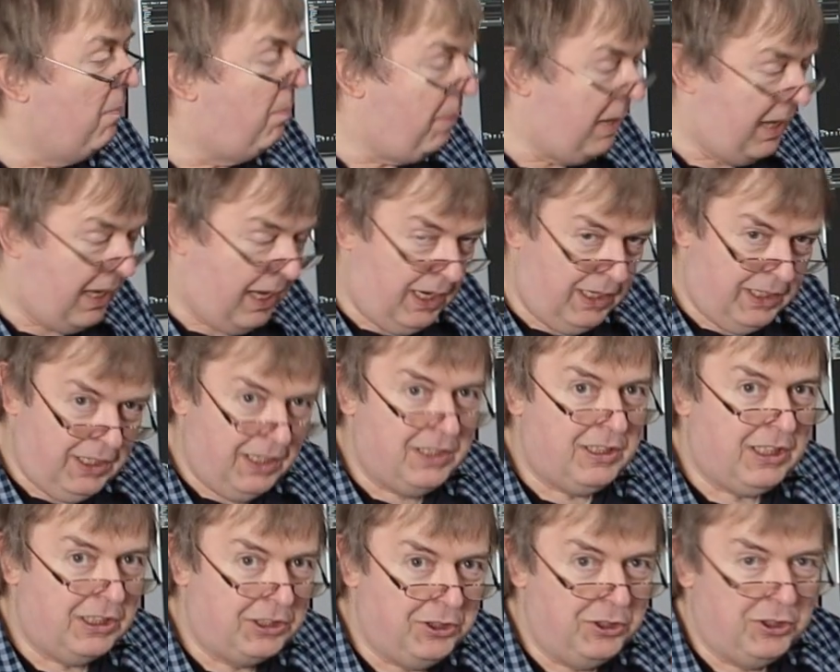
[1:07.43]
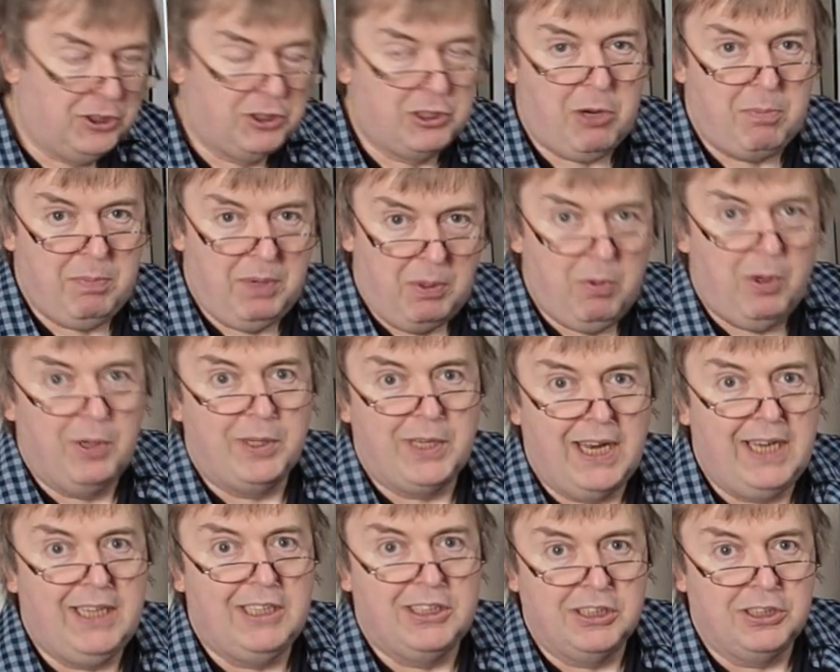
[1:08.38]
But doesn't stop me
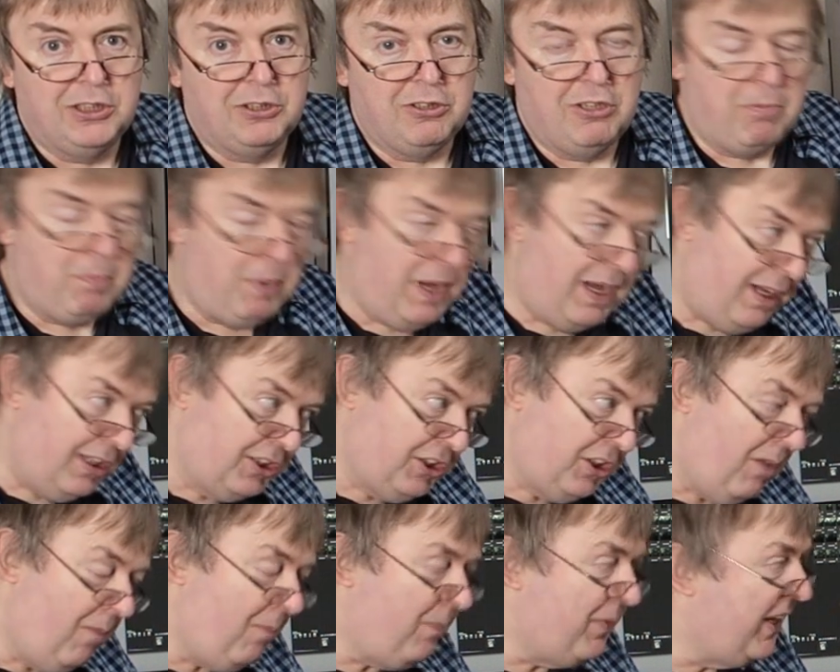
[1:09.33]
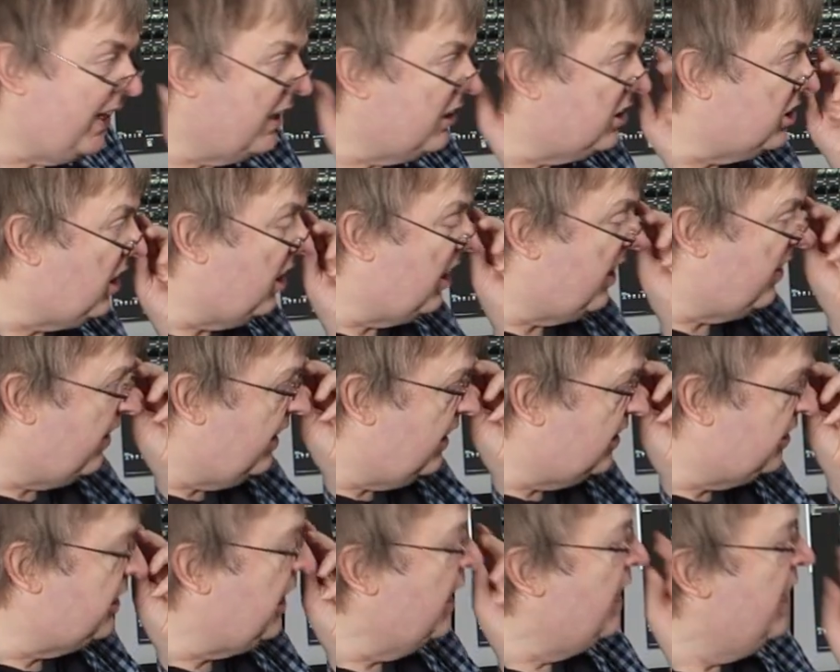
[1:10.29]
wanting to sort of pass on things like
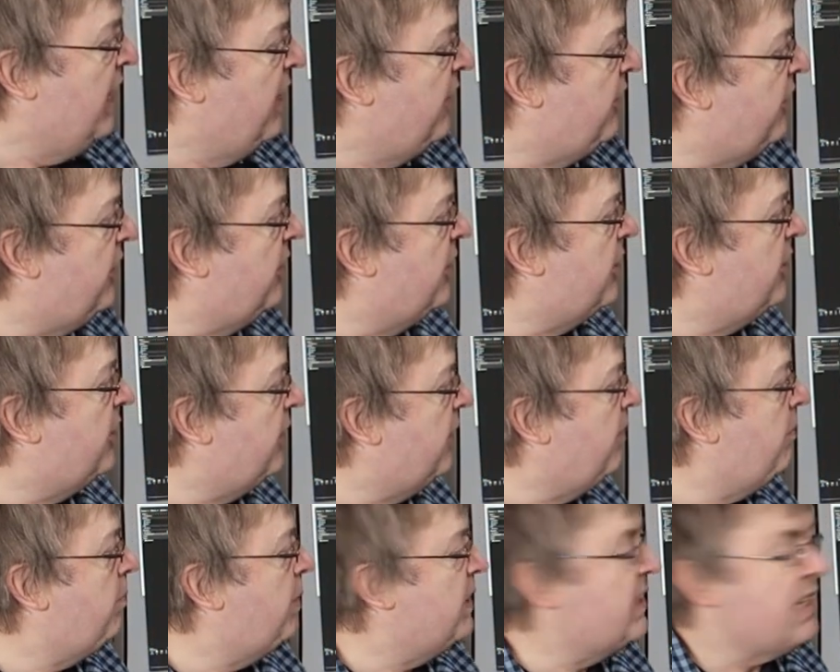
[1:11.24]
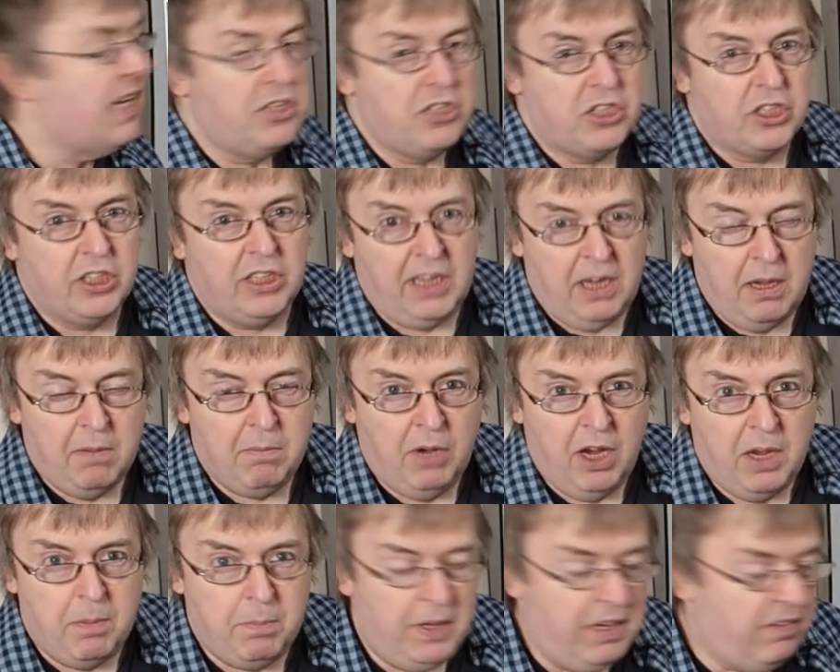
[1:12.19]
this that potentially
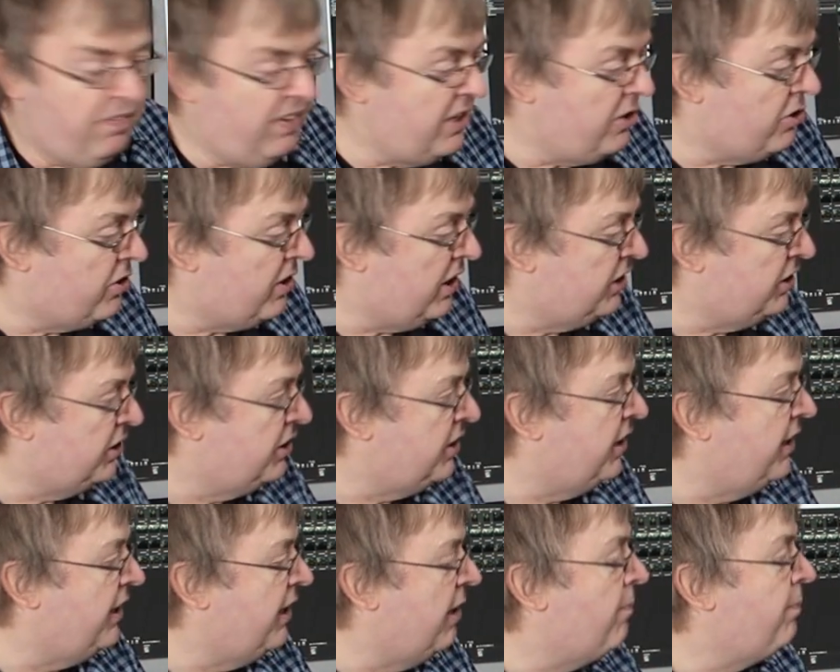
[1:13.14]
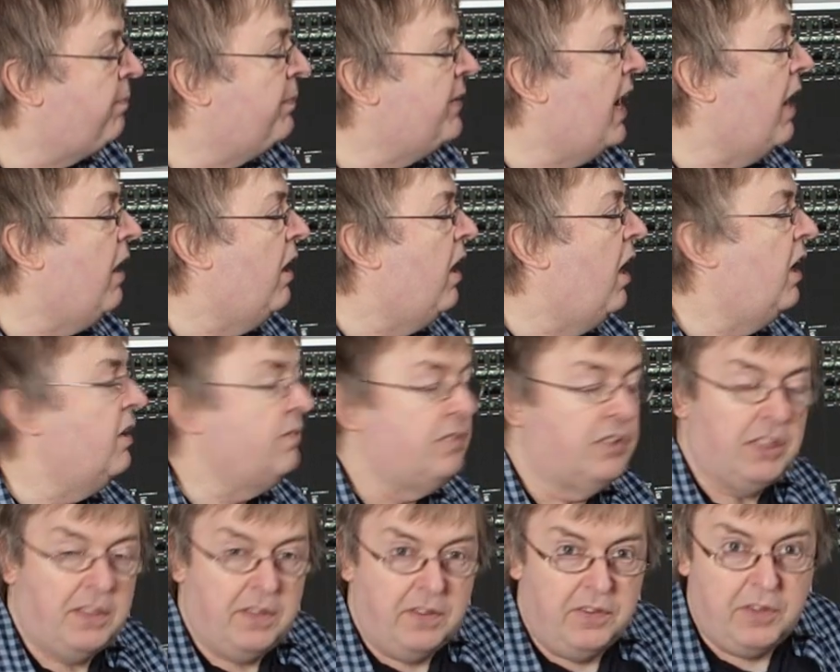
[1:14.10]
might be of interest to you. Now, I've
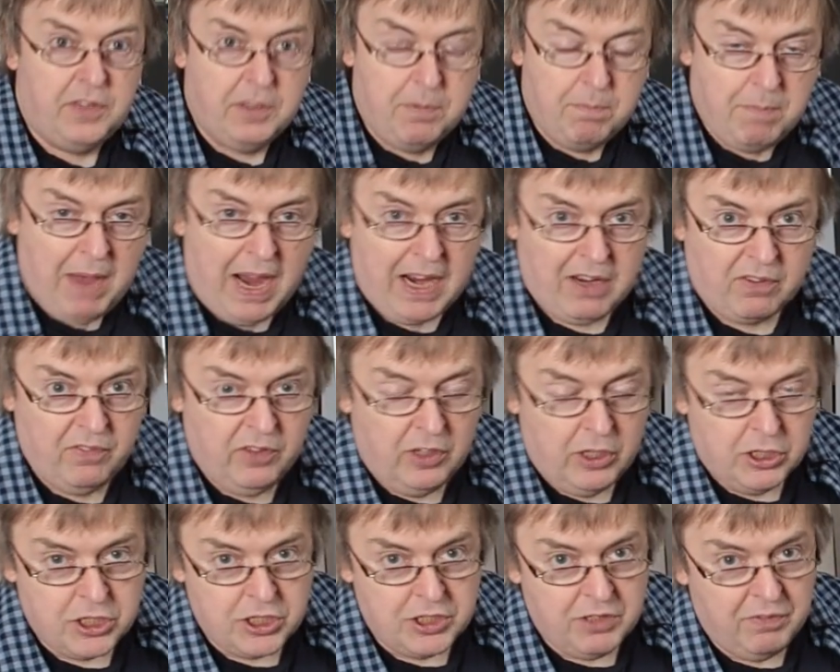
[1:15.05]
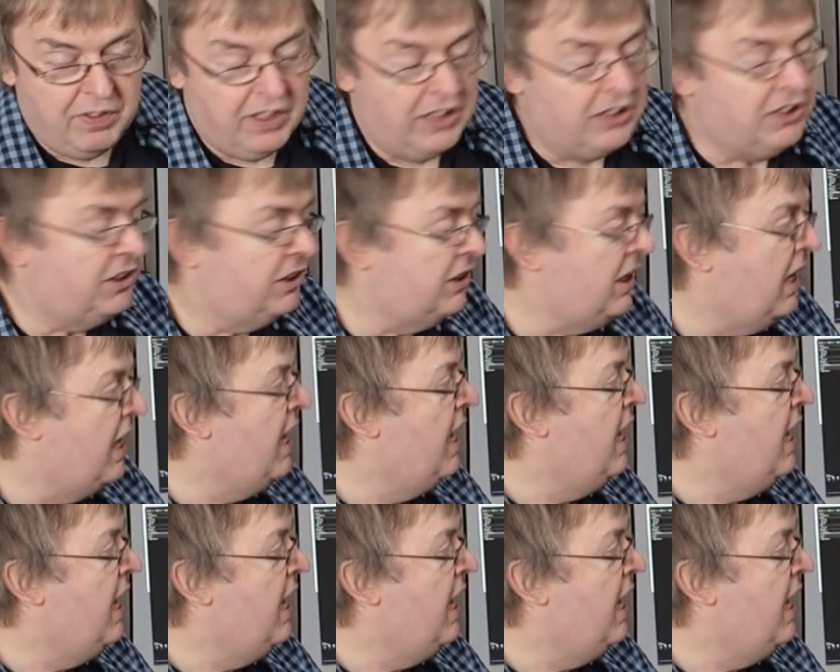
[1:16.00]
said the Mac version of this.